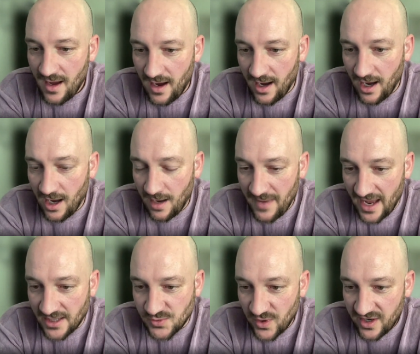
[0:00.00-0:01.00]

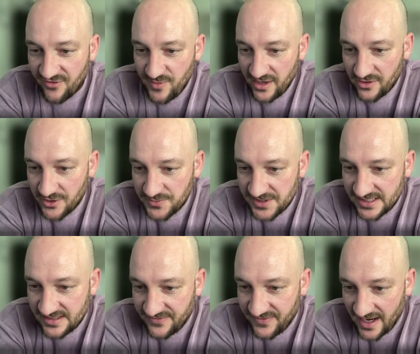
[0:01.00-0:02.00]
As one of my groups
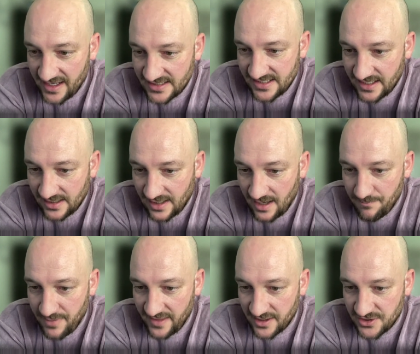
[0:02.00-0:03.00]
is defined a
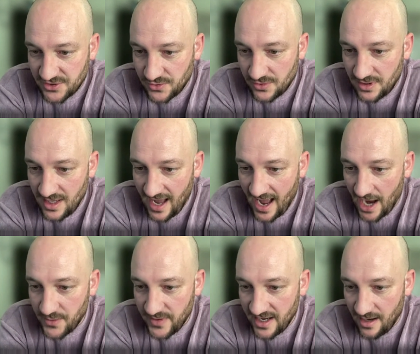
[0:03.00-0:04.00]
club by their school, how
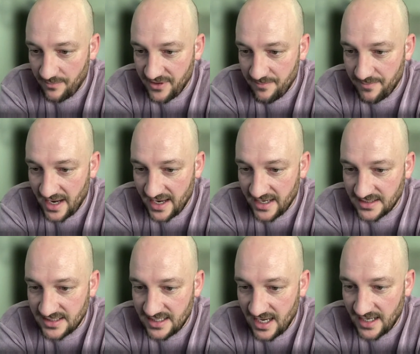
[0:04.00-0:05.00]
do we help them buy
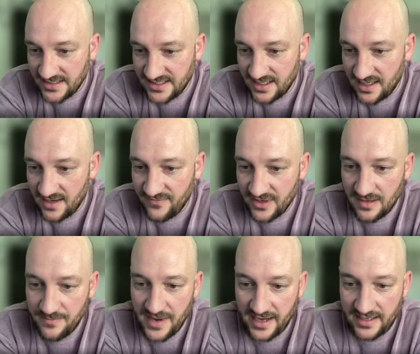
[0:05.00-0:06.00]
into the idea of a
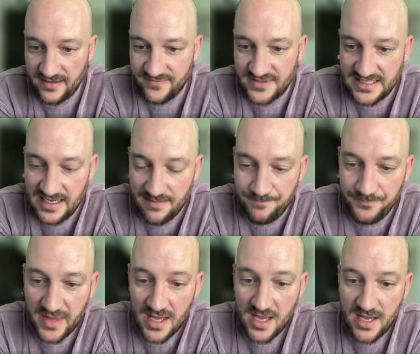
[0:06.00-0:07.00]
competitive team?
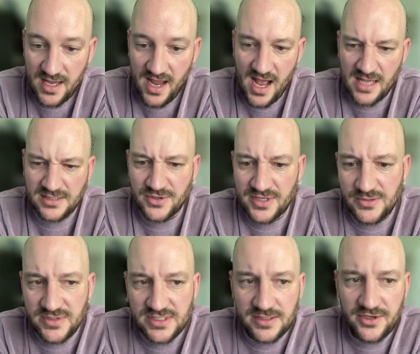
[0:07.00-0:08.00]
Yeah, so this
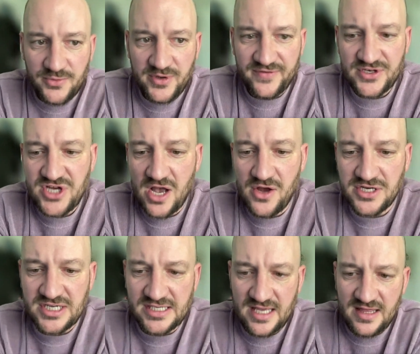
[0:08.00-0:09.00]
one's a little bit of a challenge
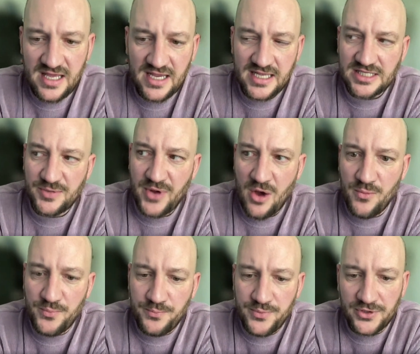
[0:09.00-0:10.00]
because I think it's
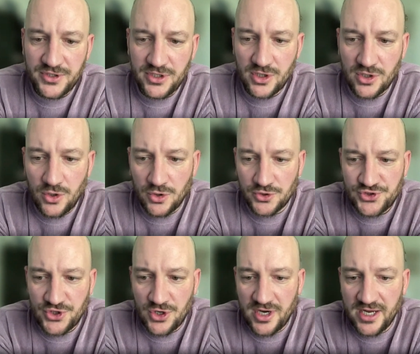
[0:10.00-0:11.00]
about building your
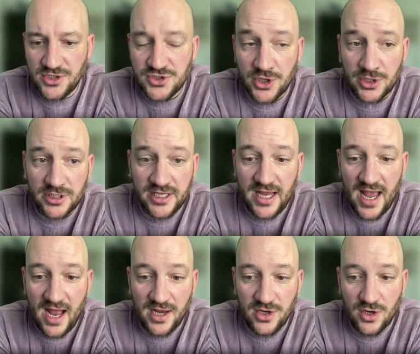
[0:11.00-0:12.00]
culture internally
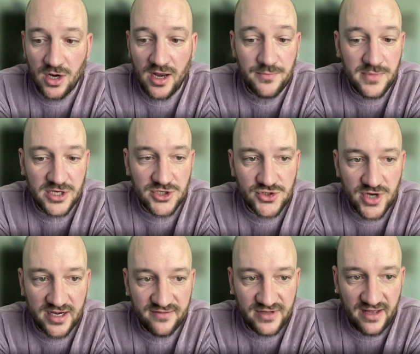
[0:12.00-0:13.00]
at your
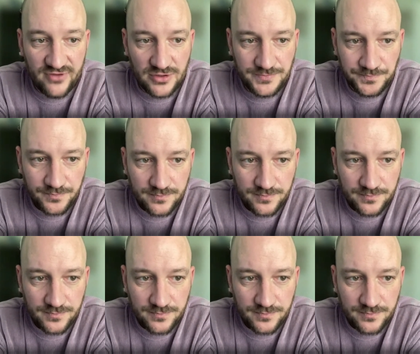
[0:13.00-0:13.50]
administrative level,